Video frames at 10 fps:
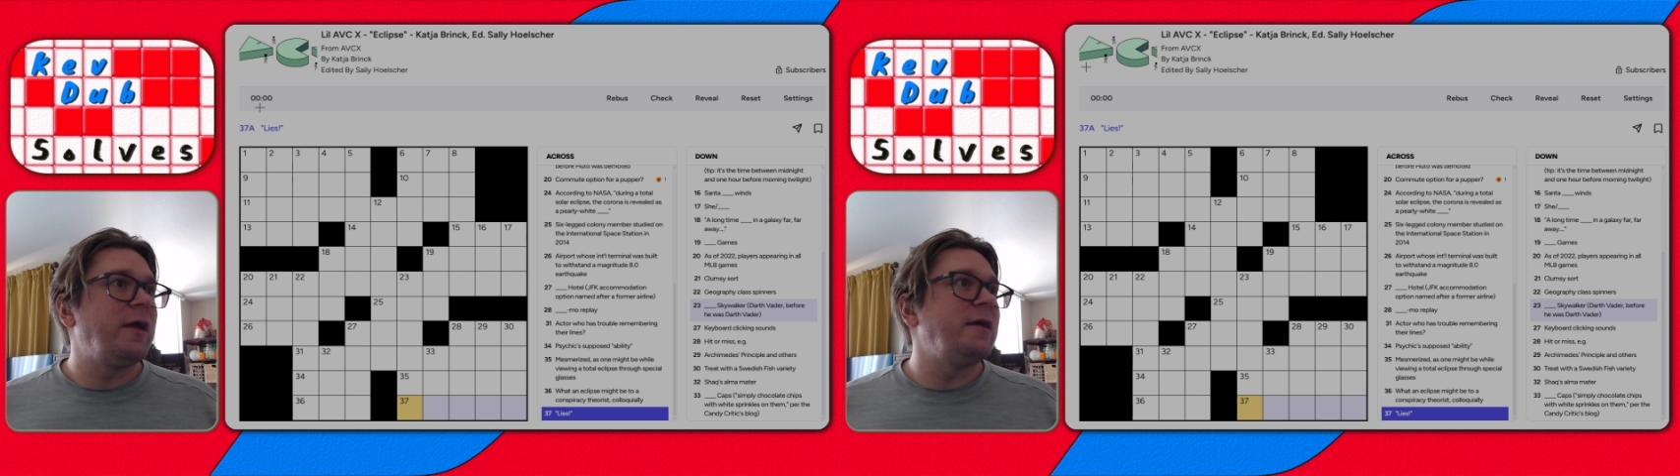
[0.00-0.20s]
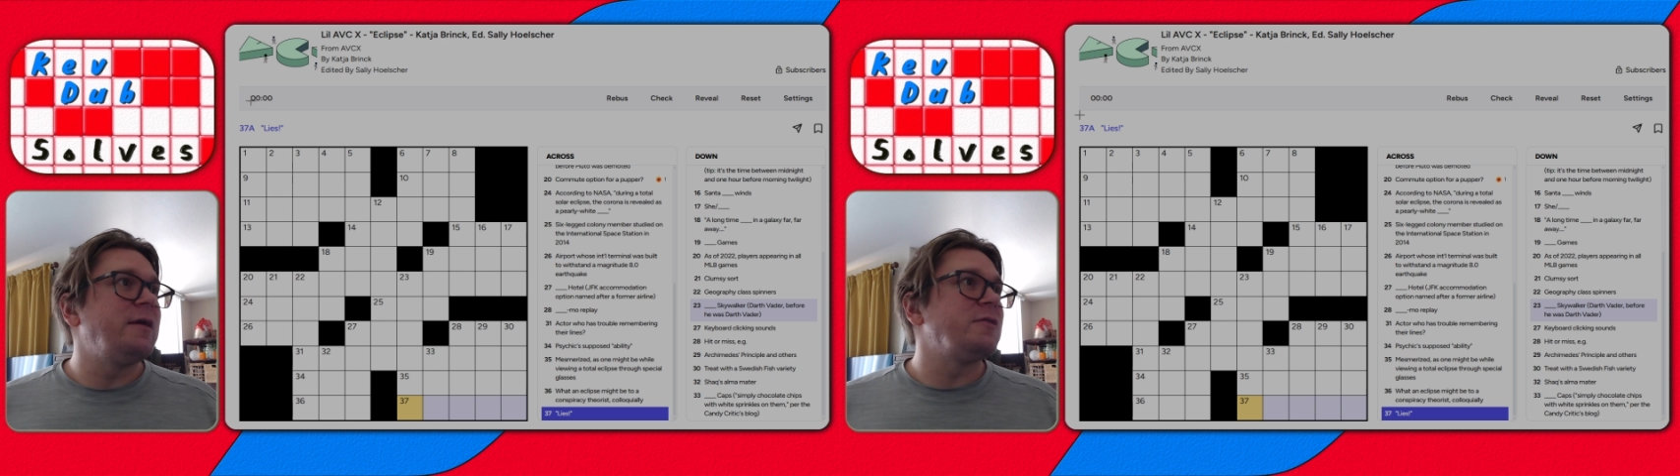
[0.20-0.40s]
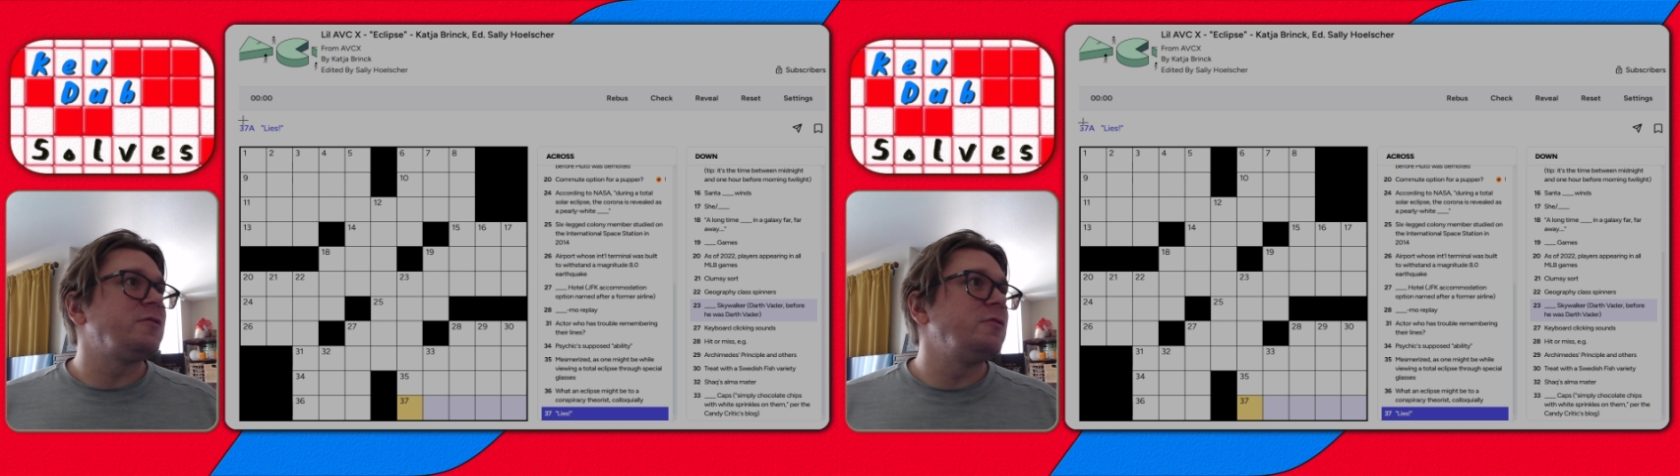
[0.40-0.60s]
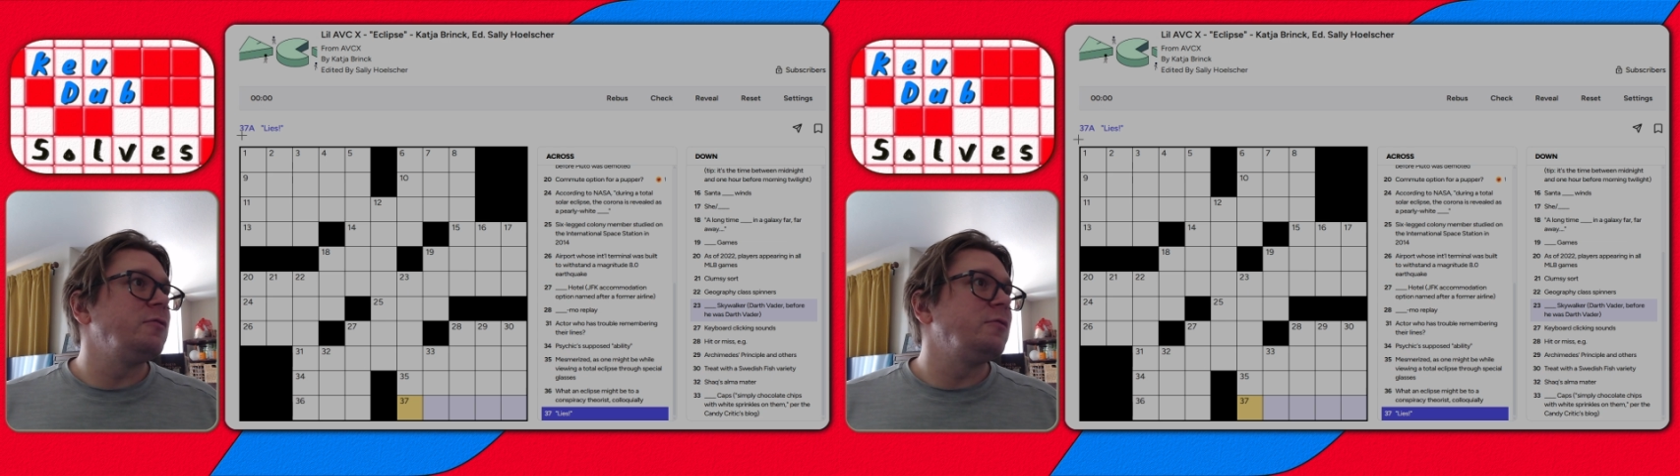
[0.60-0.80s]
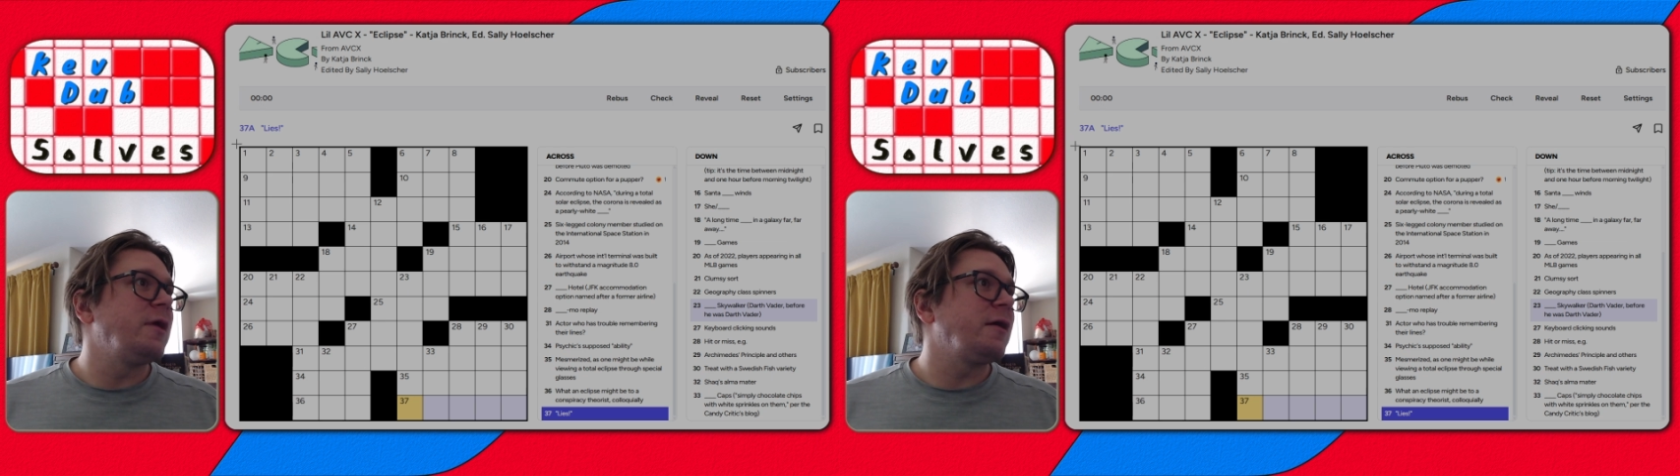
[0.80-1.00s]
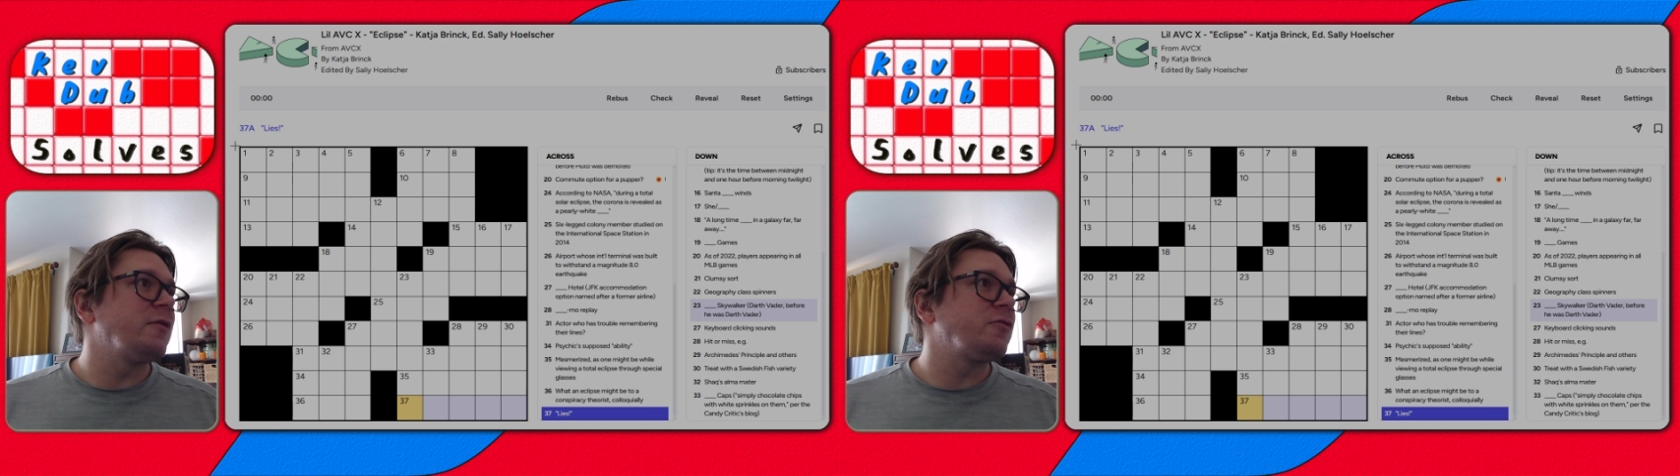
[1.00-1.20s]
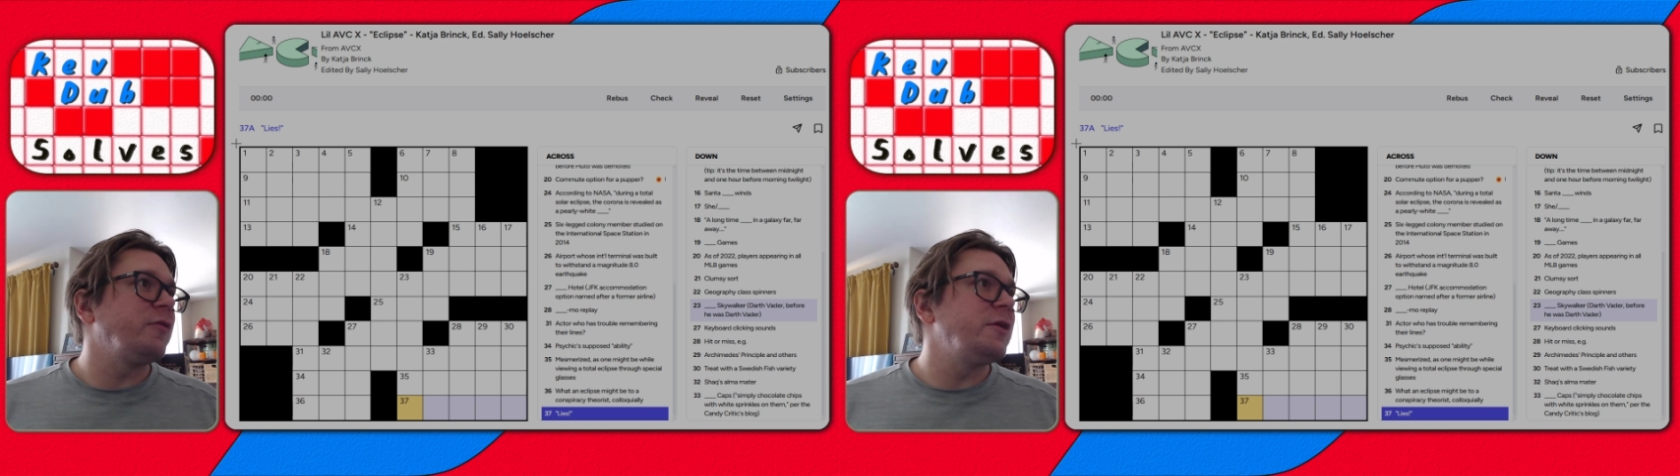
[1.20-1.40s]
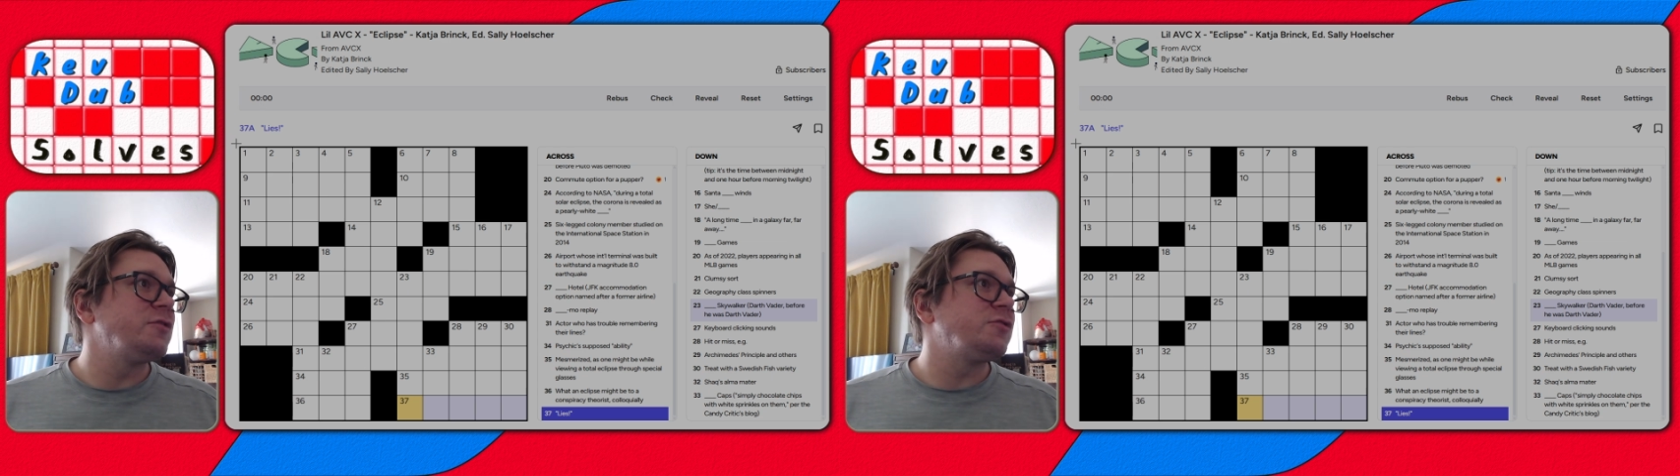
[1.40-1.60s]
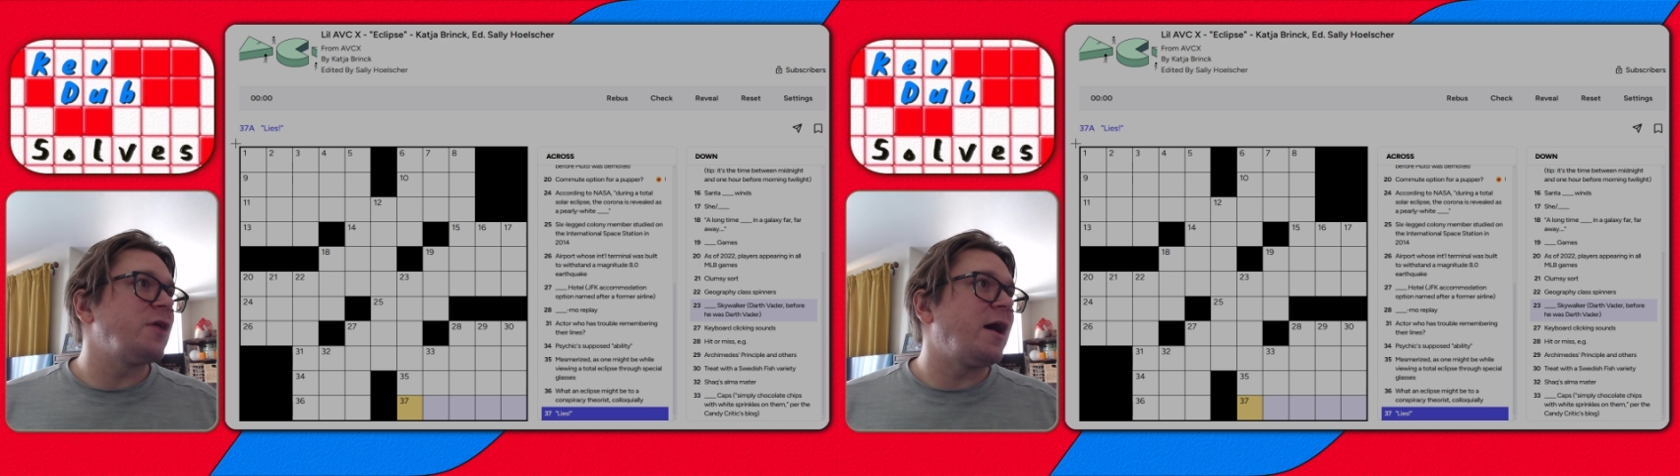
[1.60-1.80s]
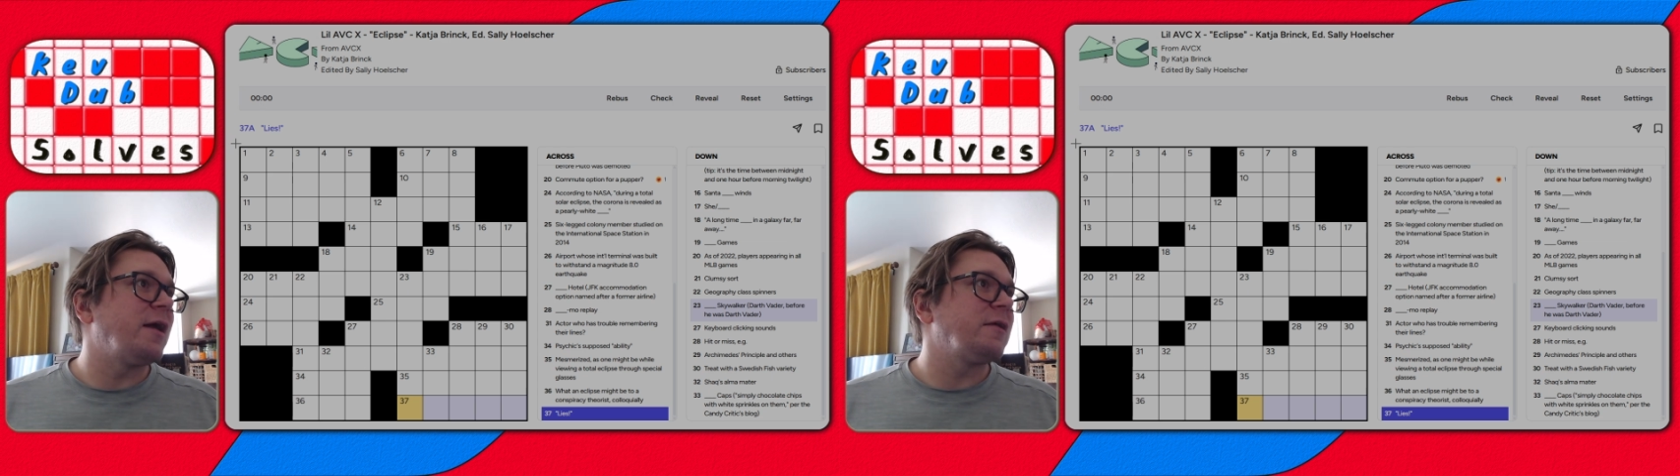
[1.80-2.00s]
is to take a
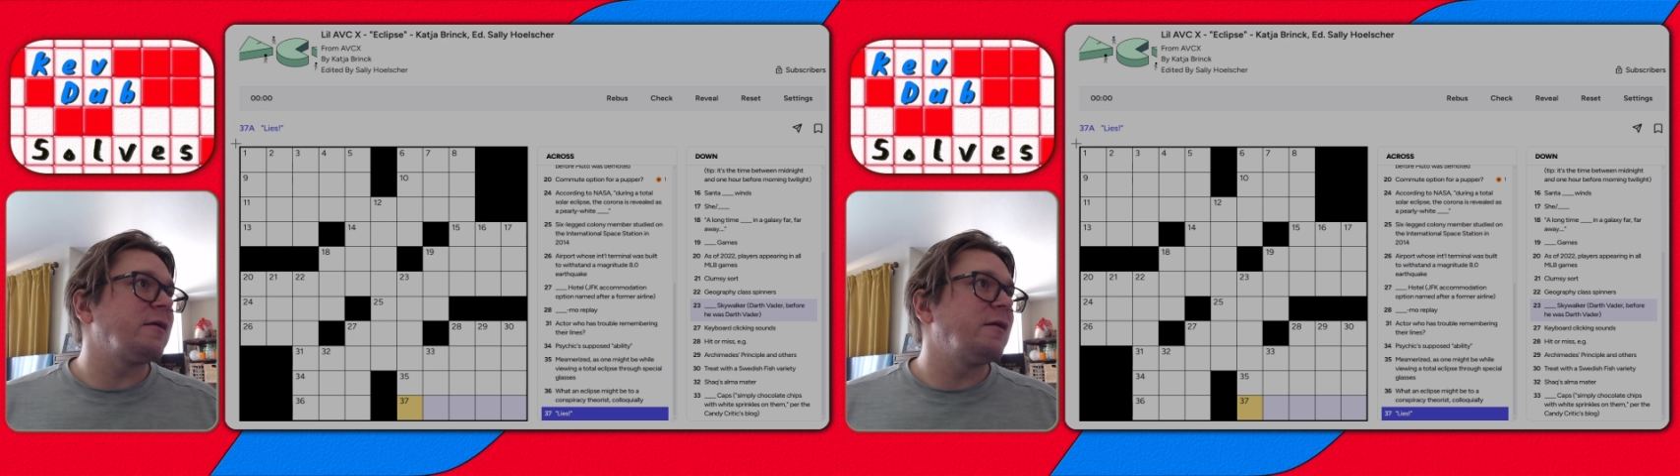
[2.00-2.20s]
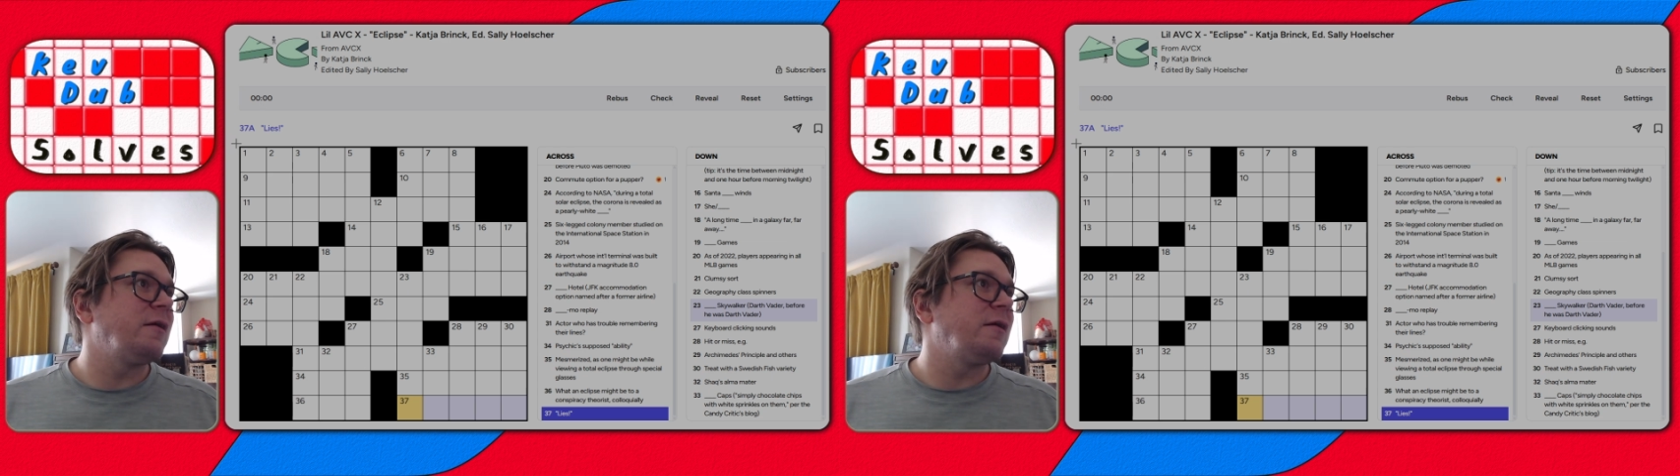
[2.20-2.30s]
screenshot